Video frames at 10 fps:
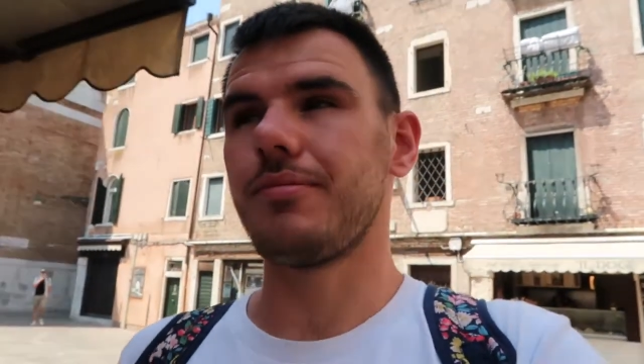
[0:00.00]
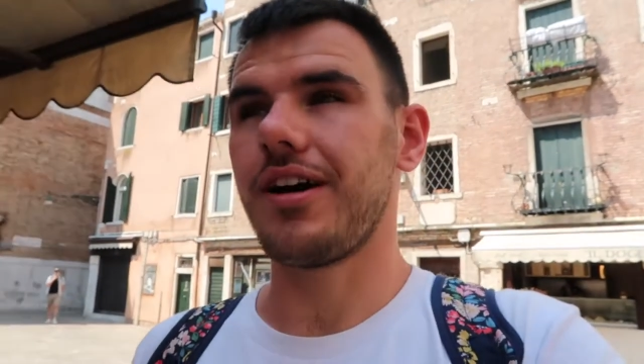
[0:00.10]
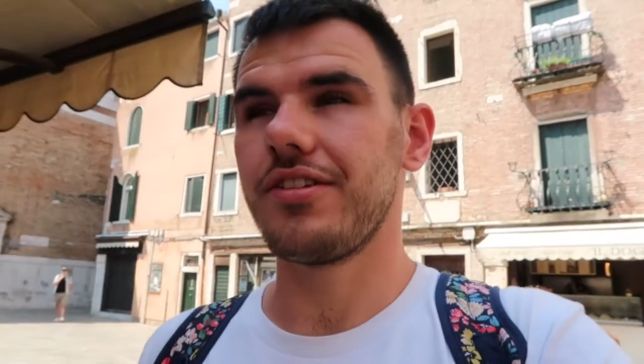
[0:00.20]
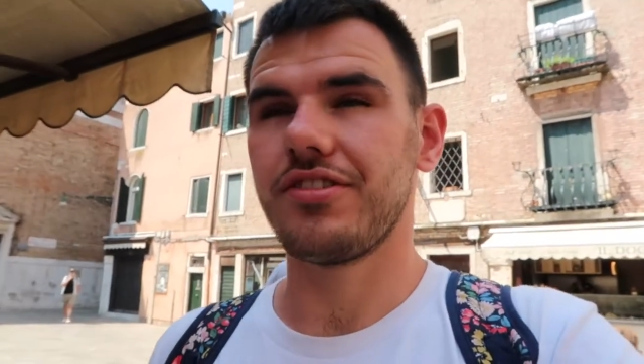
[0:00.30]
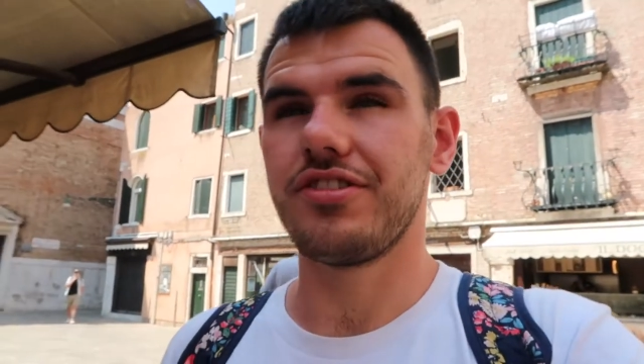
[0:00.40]

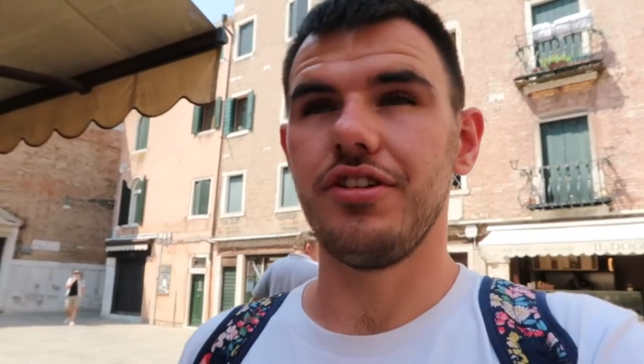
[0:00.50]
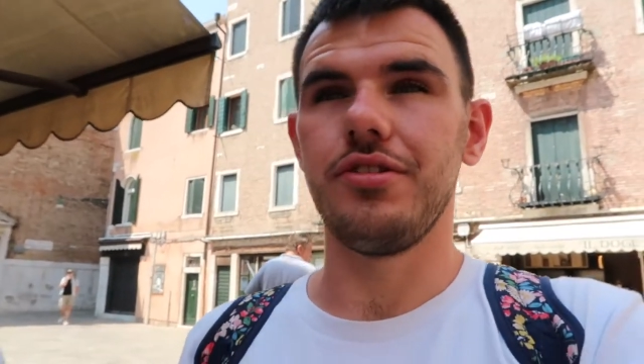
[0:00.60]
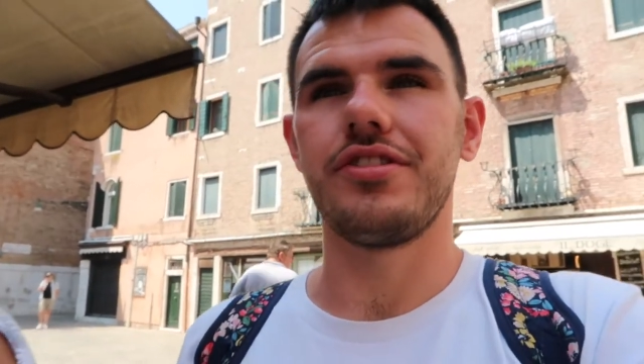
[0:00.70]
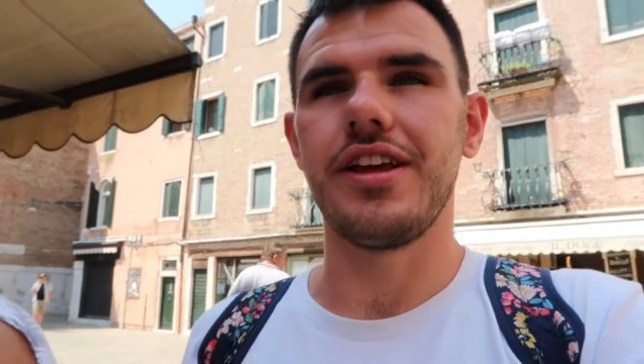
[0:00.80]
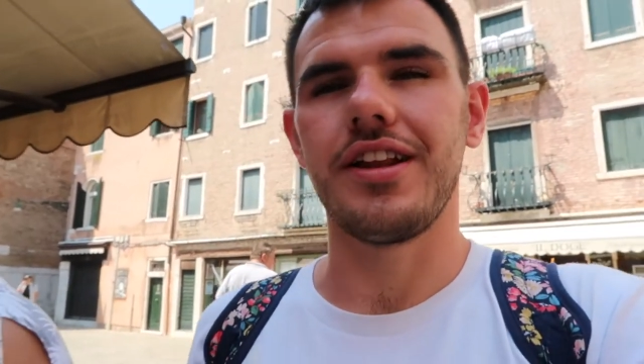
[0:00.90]
masks are
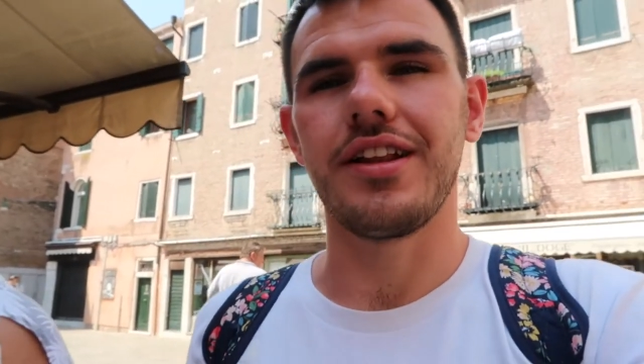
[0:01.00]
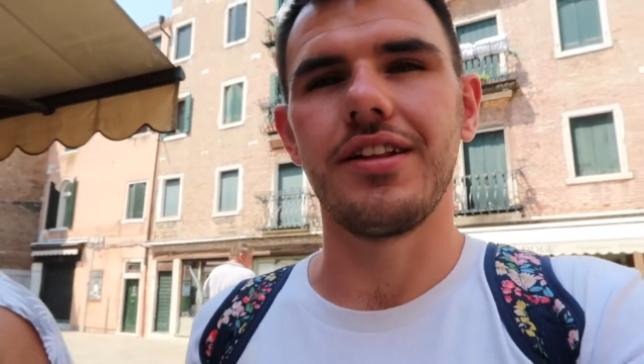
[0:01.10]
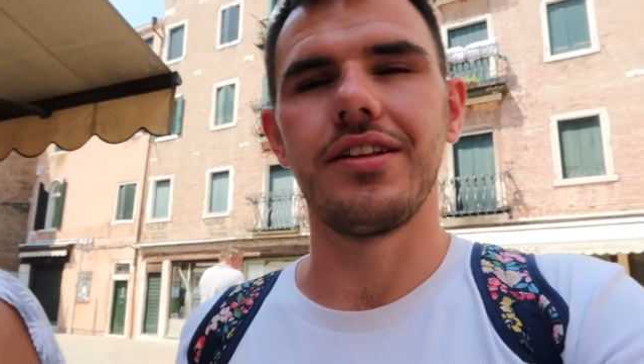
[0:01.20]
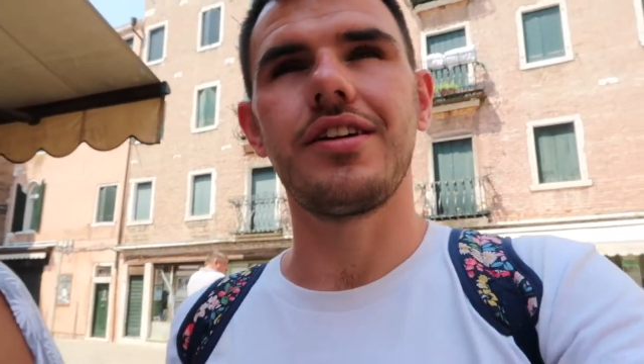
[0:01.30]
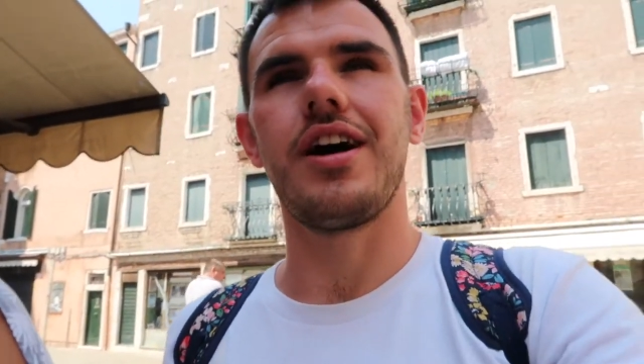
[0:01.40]
used
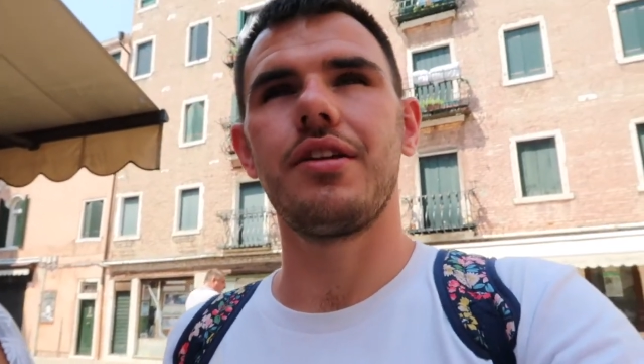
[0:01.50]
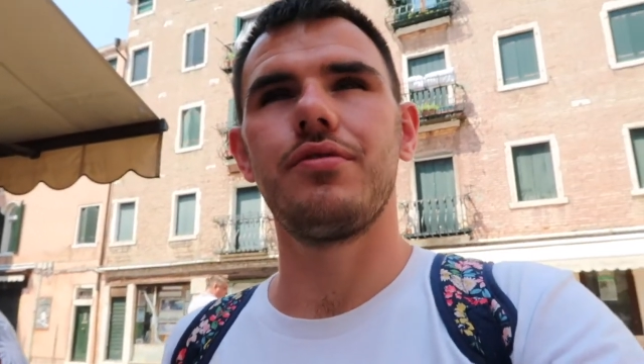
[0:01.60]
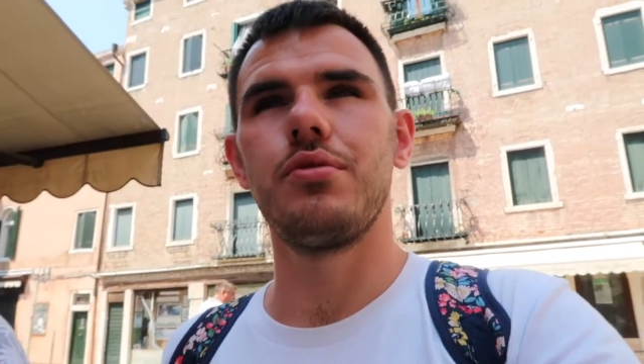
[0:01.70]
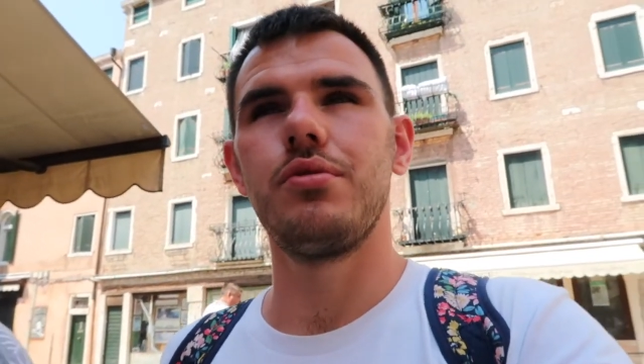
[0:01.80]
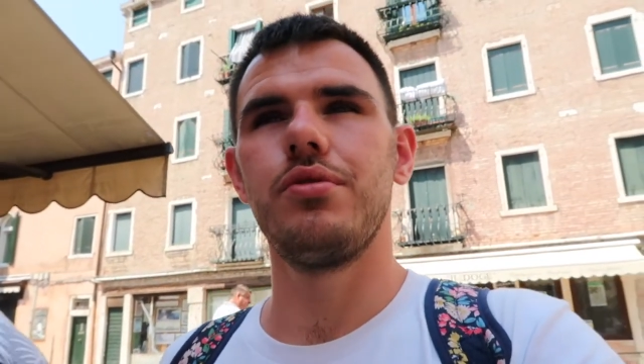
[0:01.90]
in
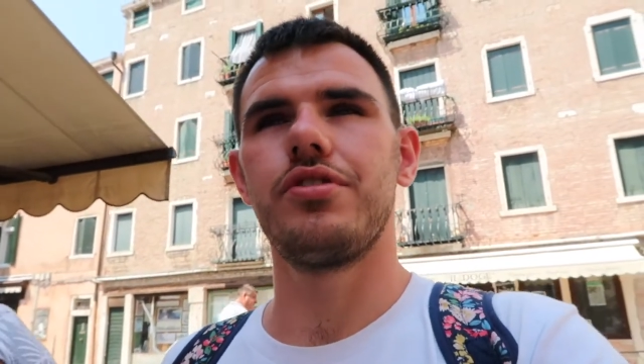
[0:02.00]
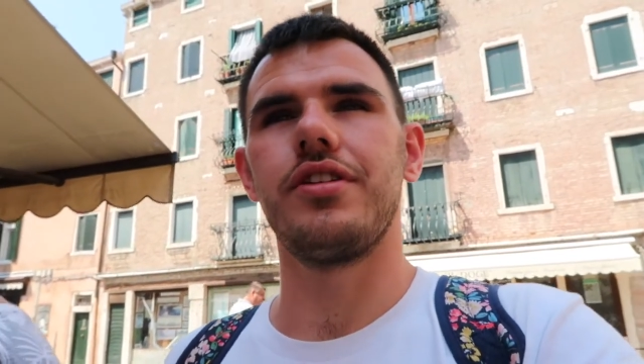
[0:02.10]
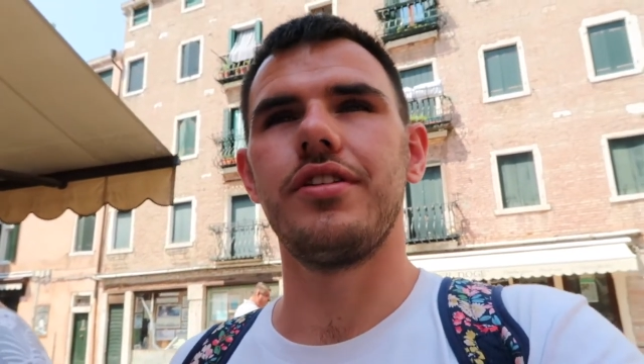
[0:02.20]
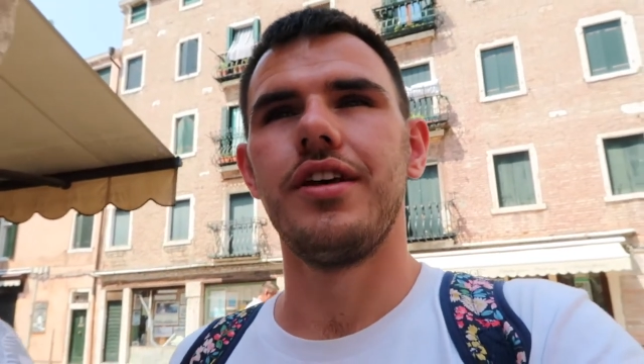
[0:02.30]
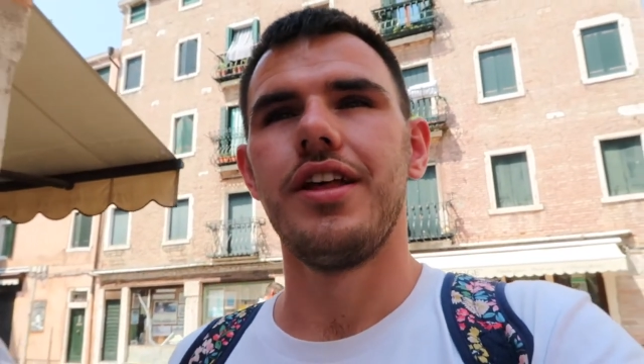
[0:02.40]
carnivals
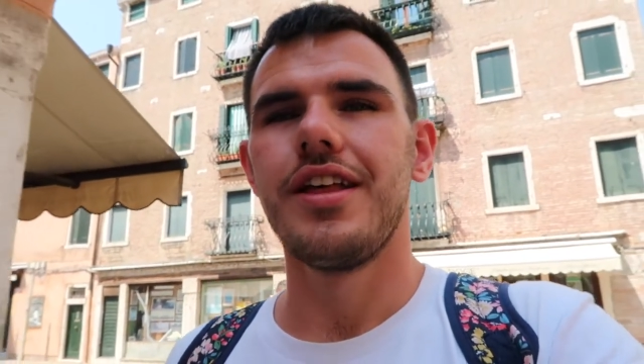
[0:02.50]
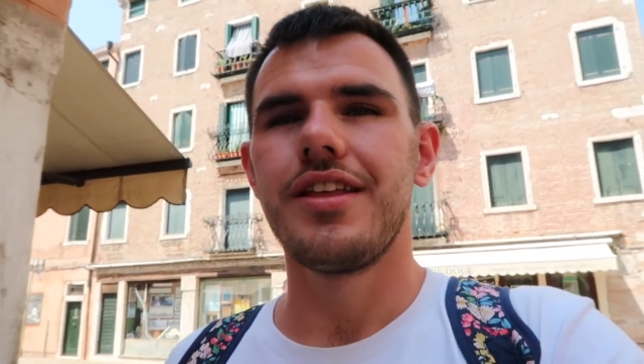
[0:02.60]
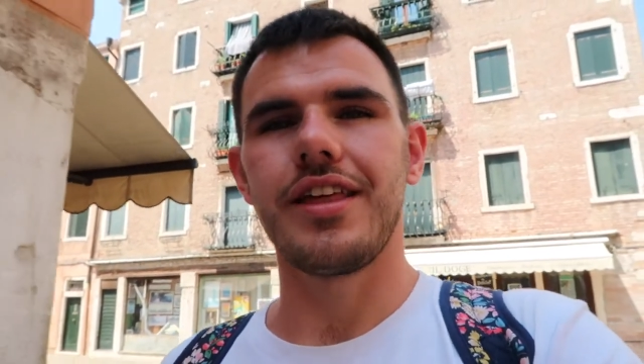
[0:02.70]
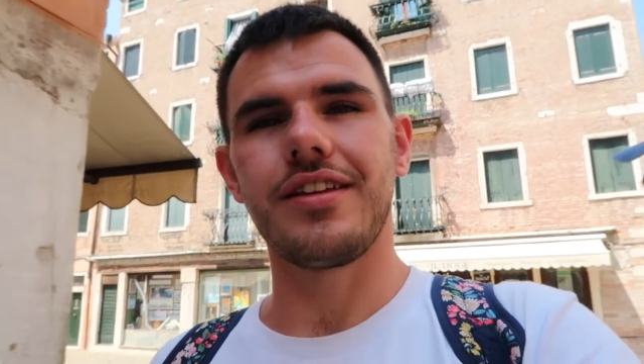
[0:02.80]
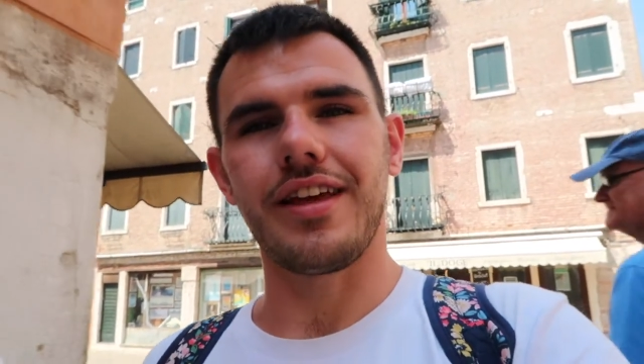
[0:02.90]
and
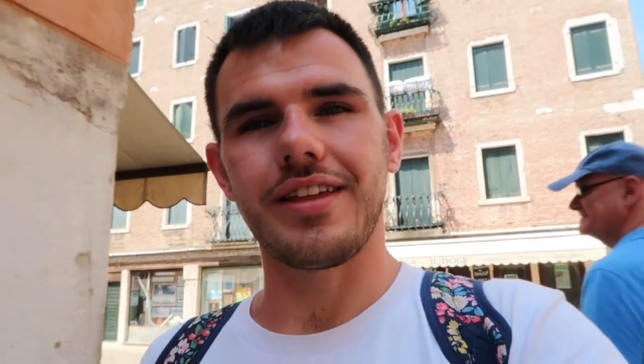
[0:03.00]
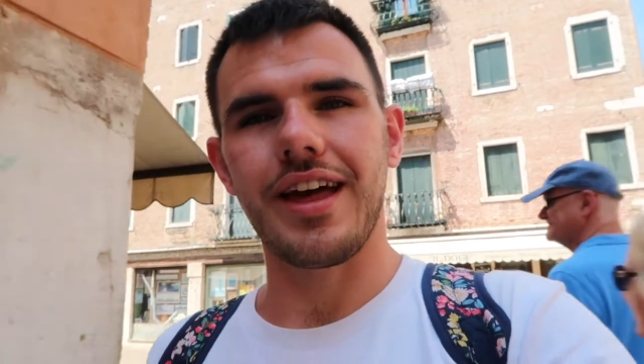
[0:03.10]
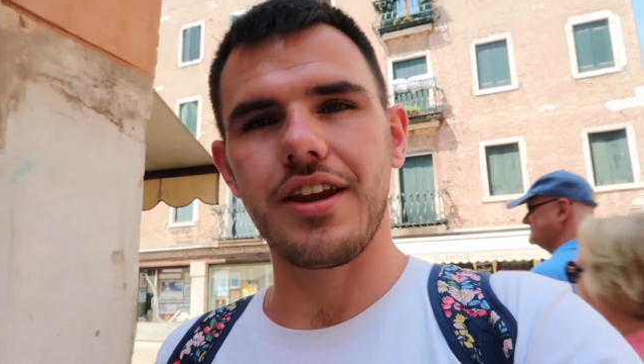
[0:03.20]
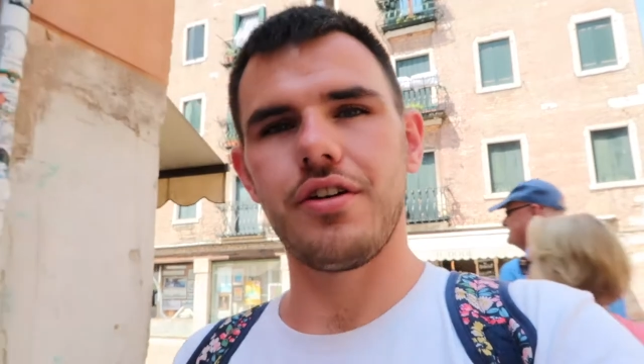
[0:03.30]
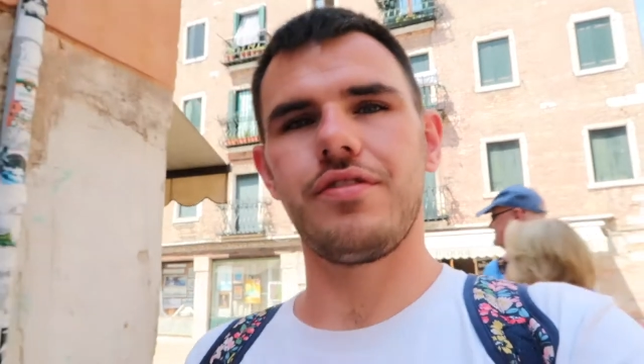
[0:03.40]
things like
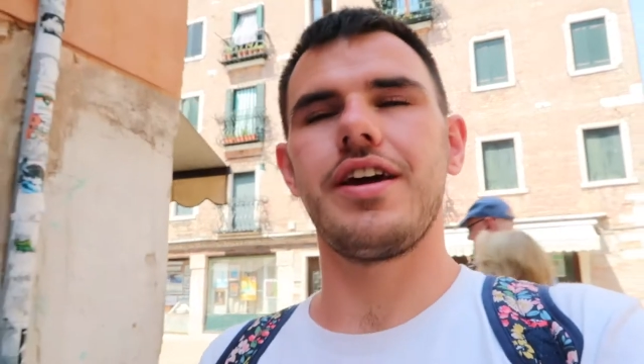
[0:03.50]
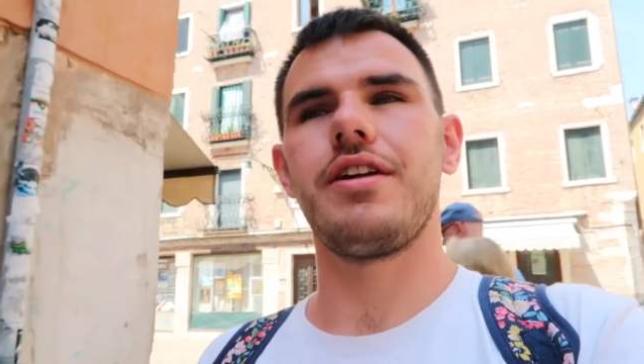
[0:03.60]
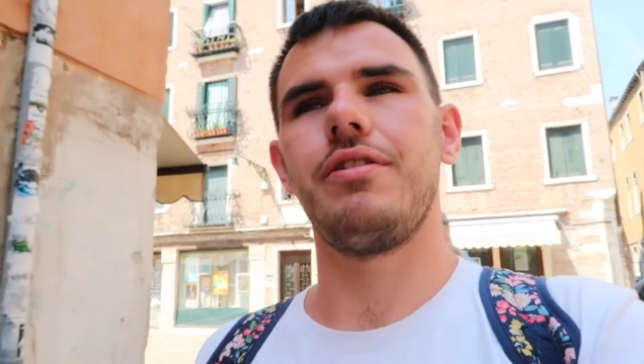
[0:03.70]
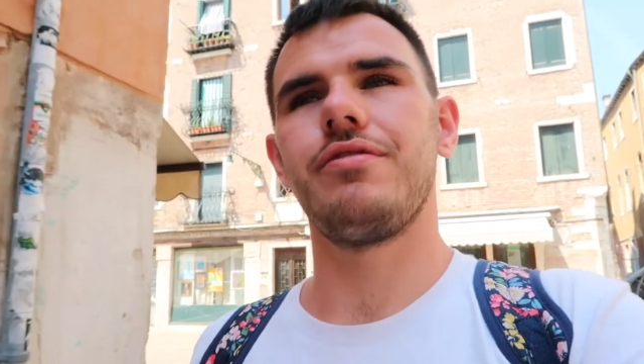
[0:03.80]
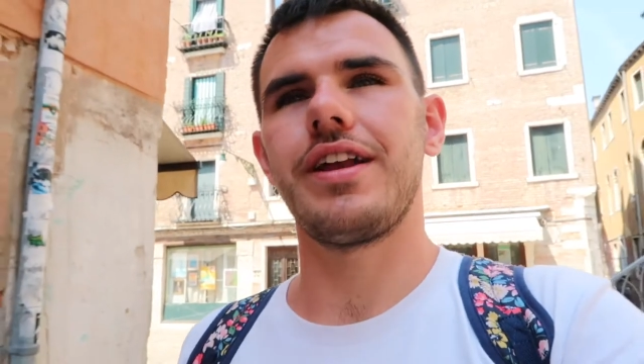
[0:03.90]
that over
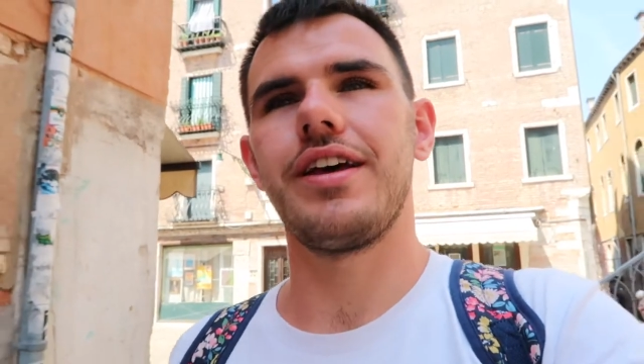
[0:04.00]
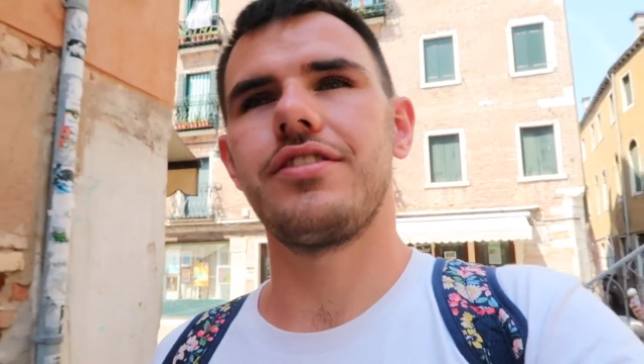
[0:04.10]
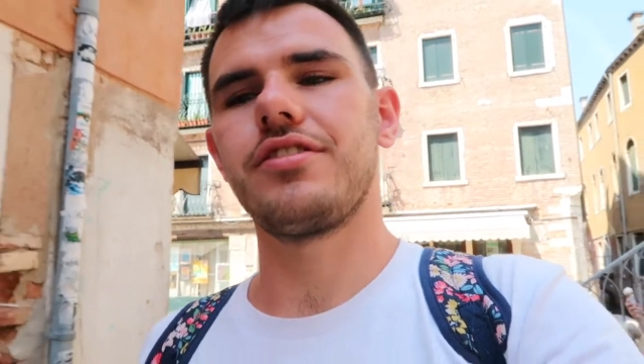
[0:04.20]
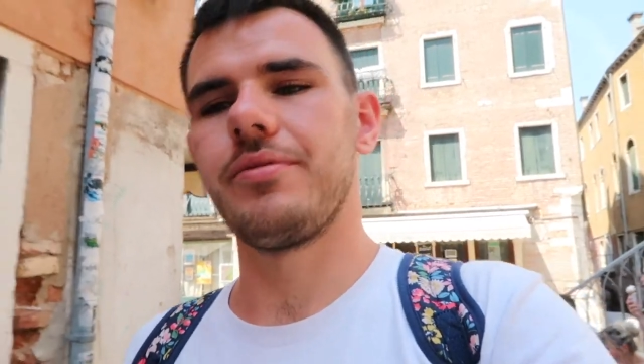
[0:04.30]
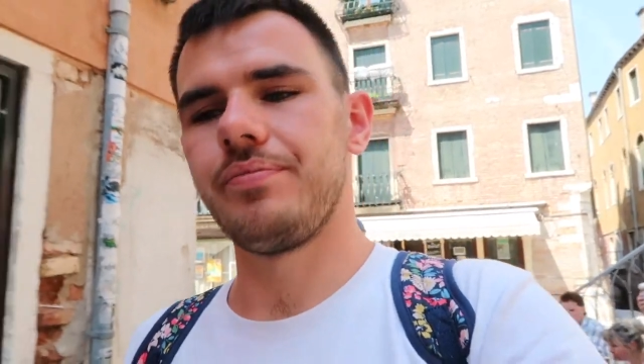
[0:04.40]
here in
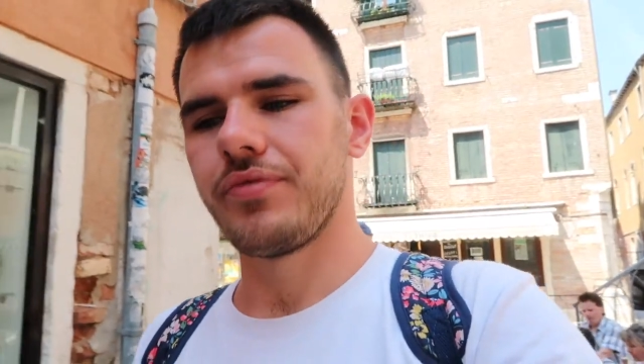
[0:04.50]
Venice.